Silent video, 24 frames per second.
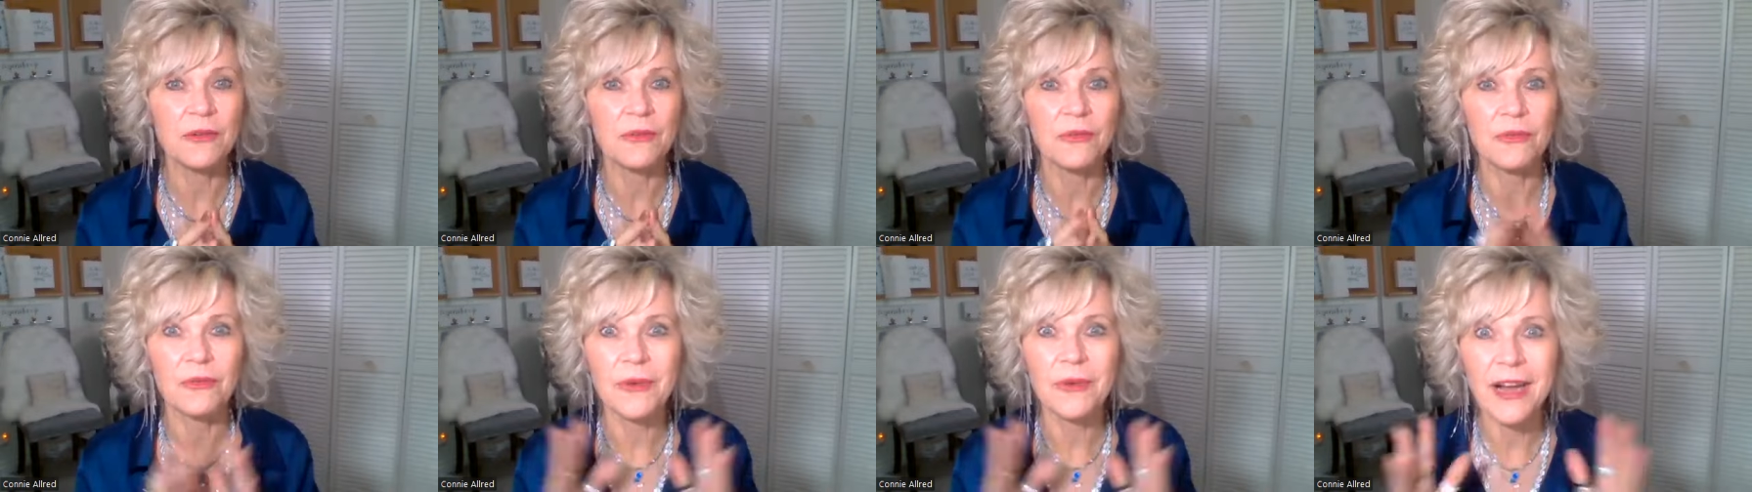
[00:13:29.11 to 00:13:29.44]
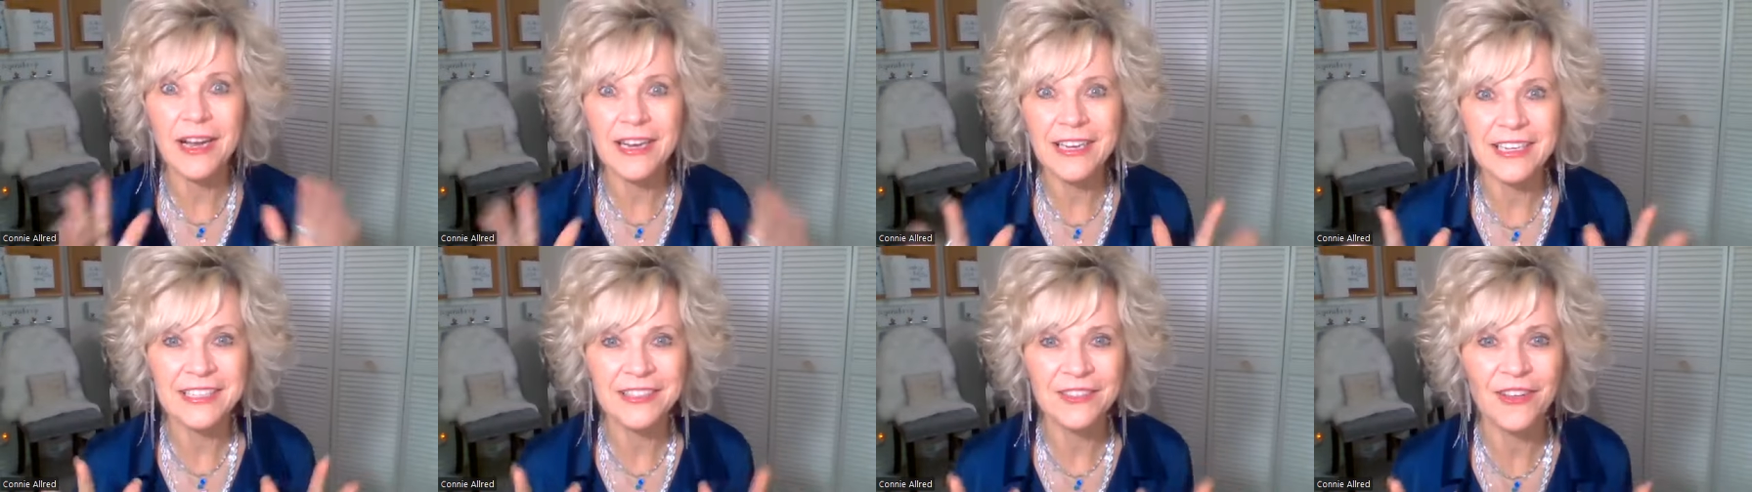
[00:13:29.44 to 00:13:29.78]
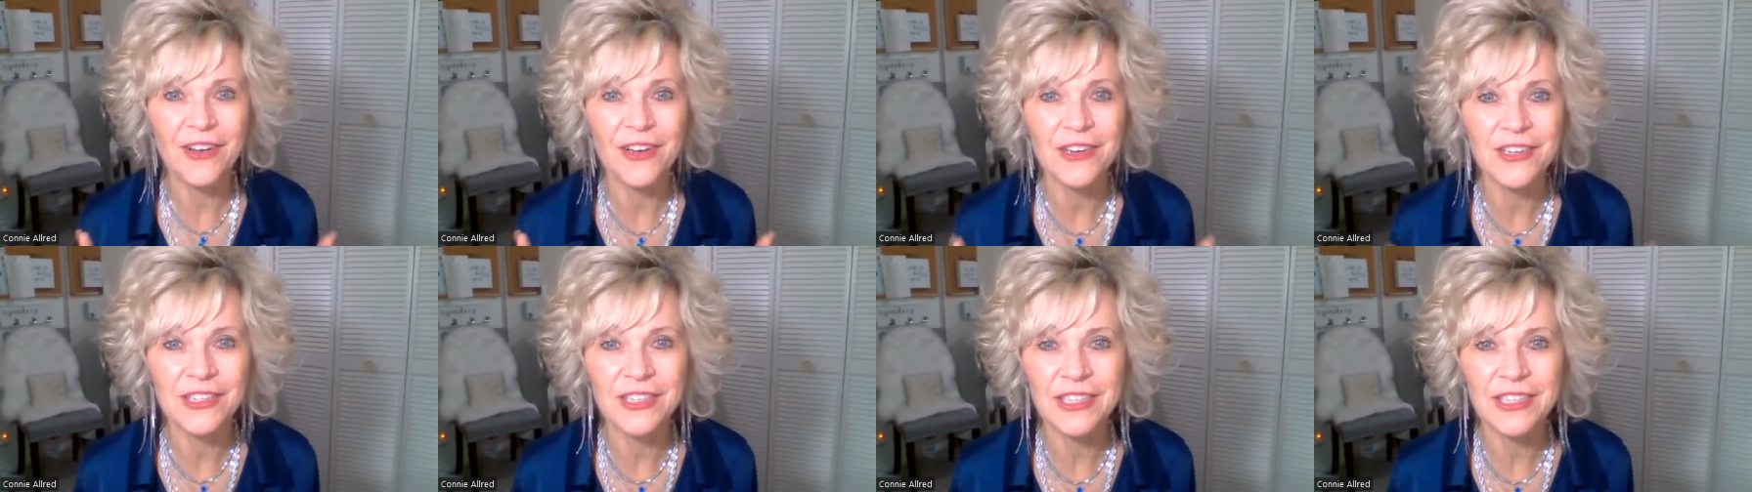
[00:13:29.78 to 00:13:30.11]
a rocket
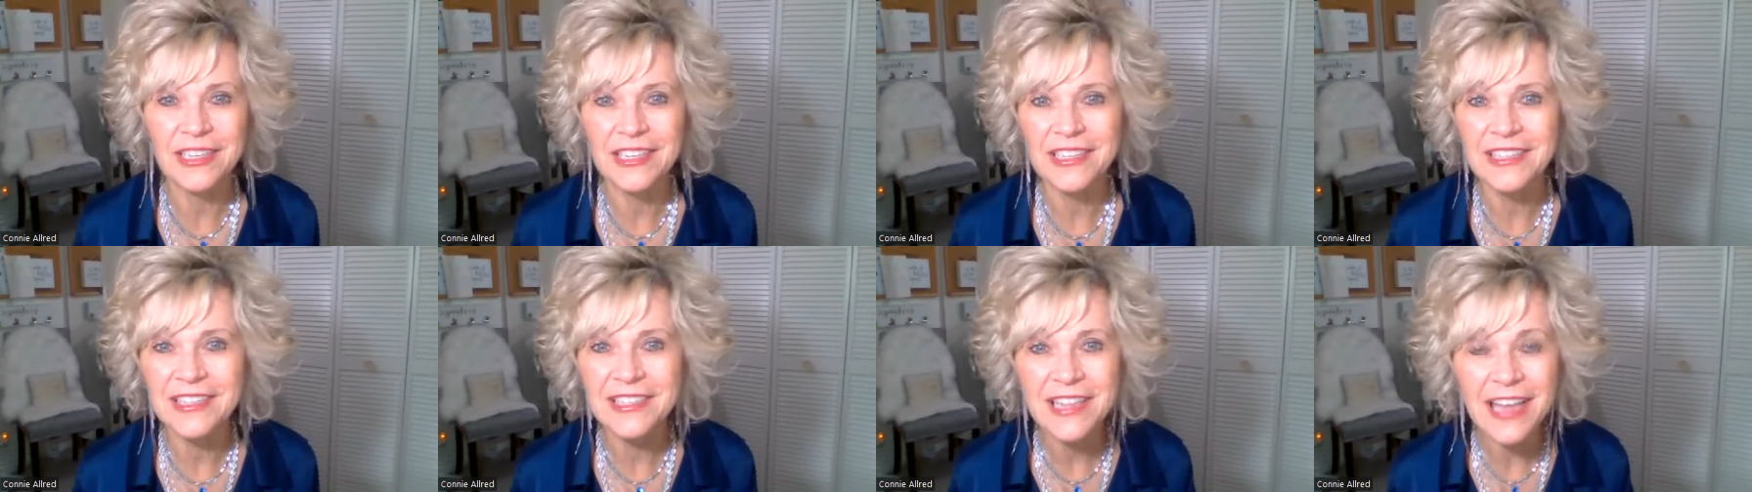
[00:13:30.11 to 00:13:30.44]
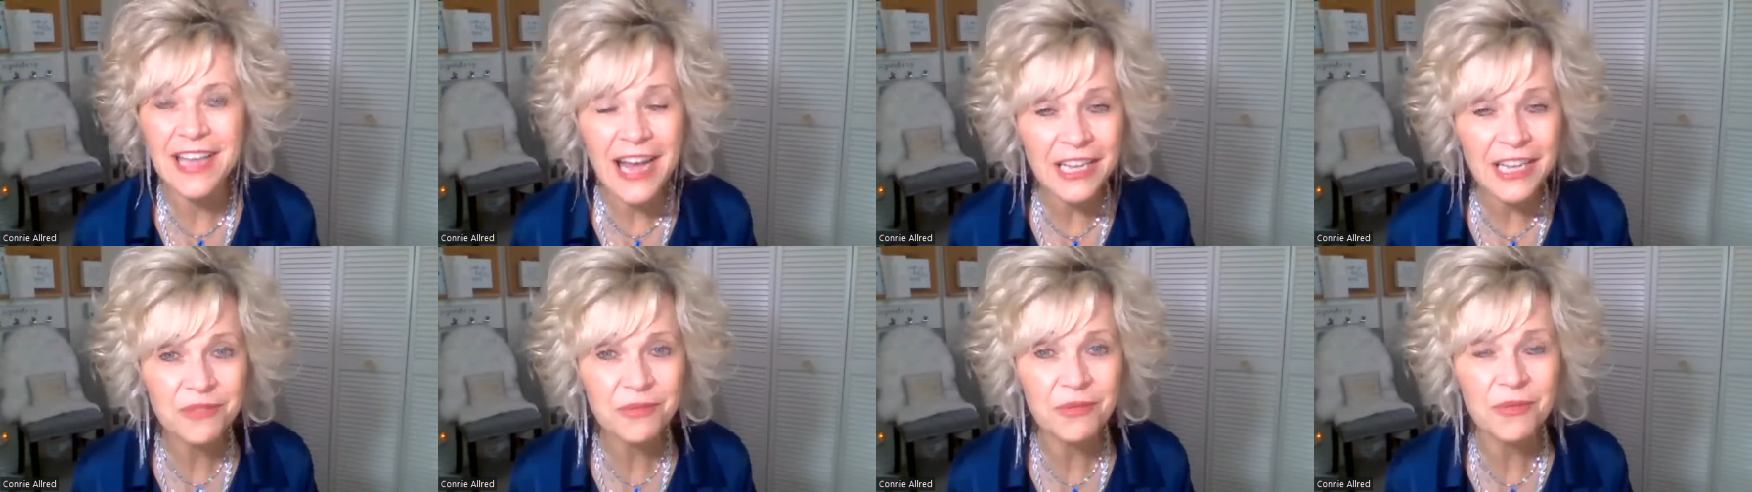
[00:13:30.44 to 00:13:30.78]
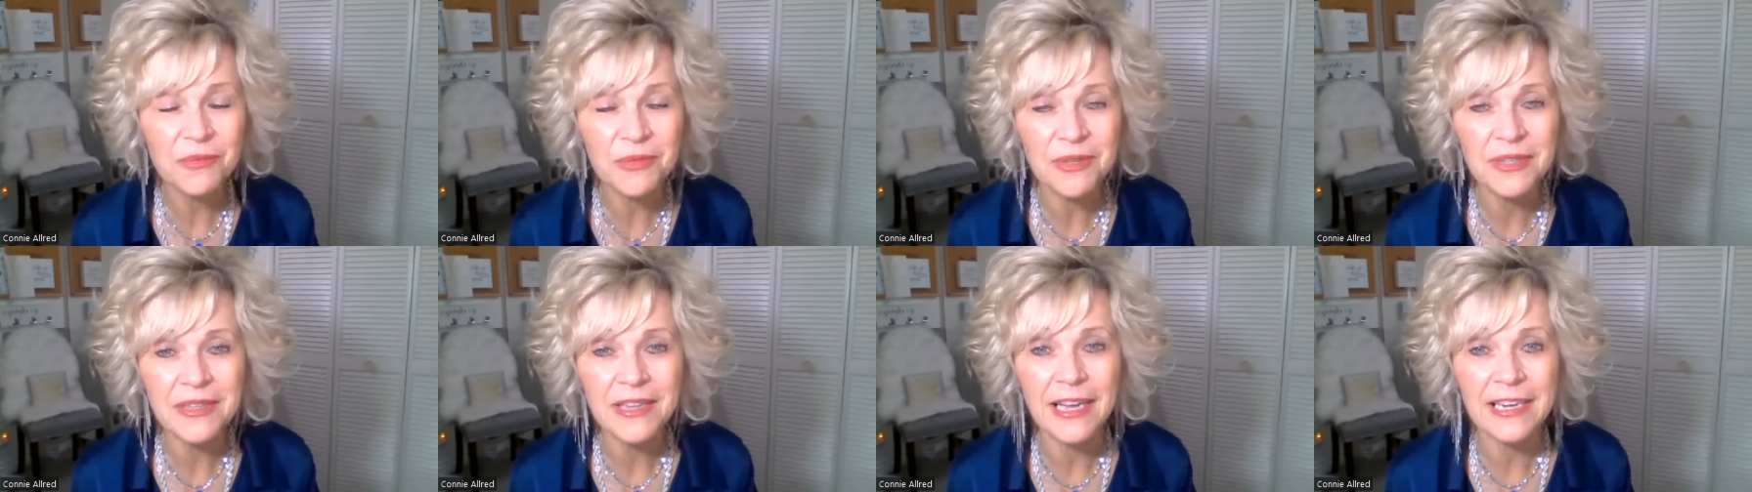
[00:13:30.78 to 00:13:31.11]
launching and that's
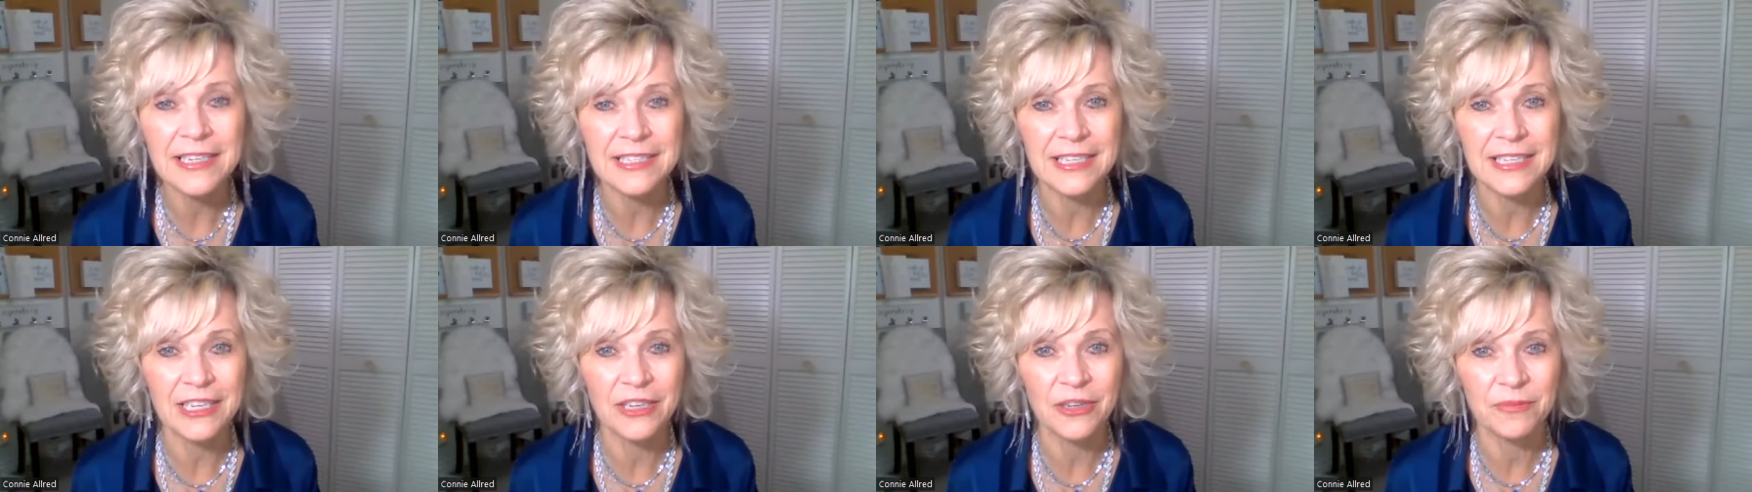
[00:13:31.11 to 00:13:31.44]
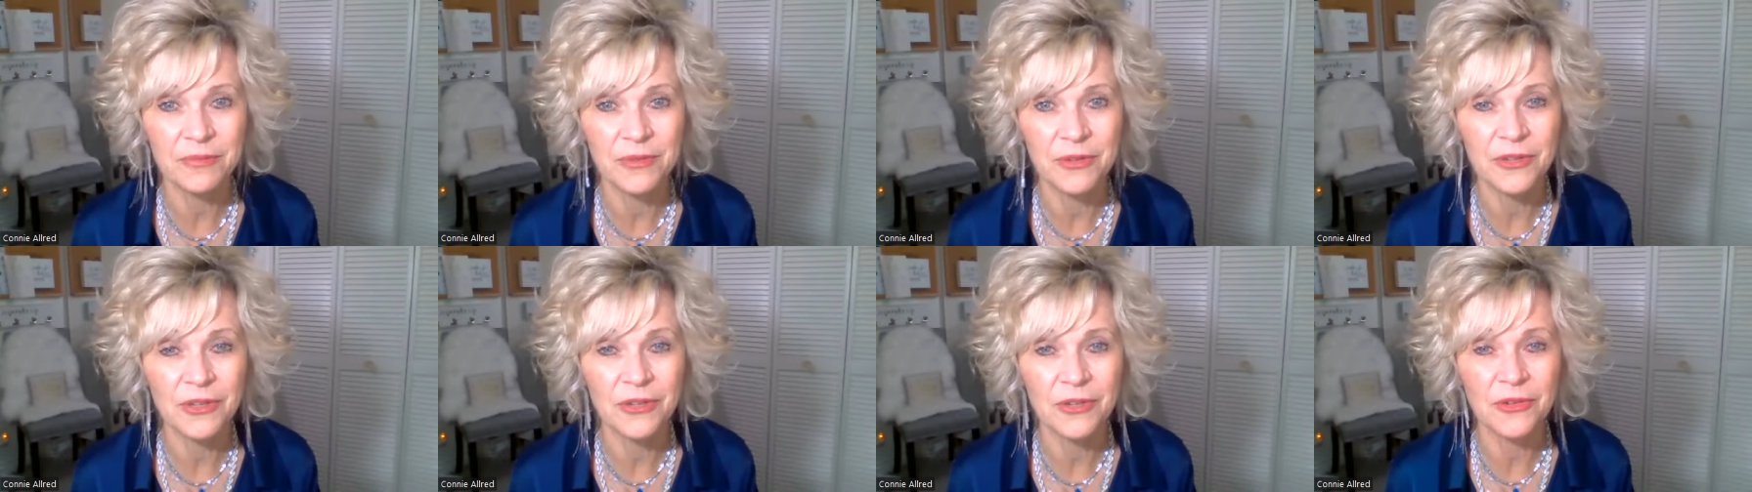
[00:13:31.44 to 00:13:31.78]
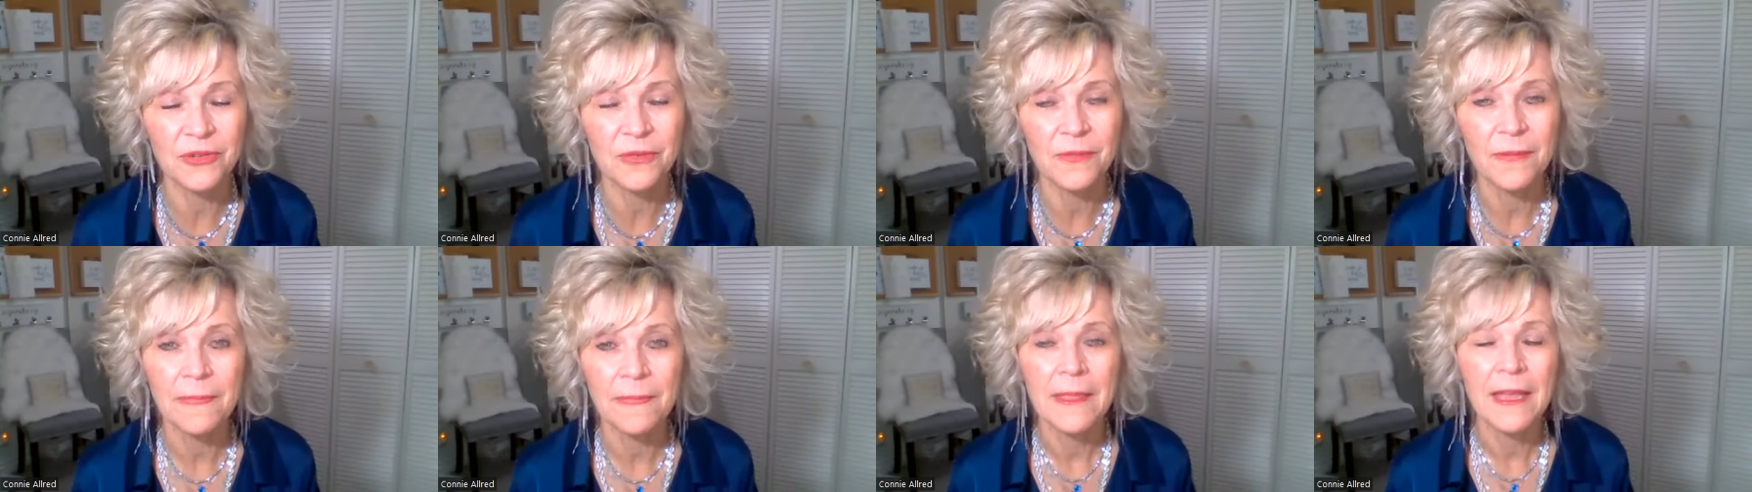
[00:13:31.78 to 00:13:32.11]
what we like to help you
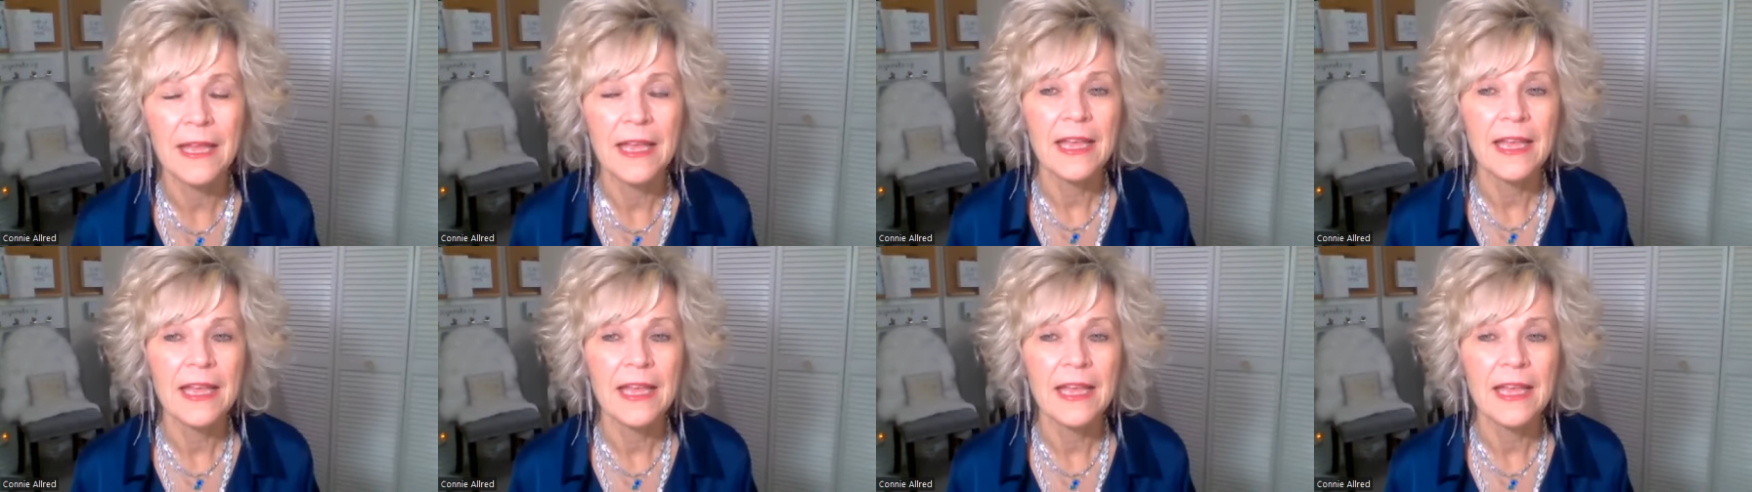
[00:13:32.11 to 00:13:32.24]
do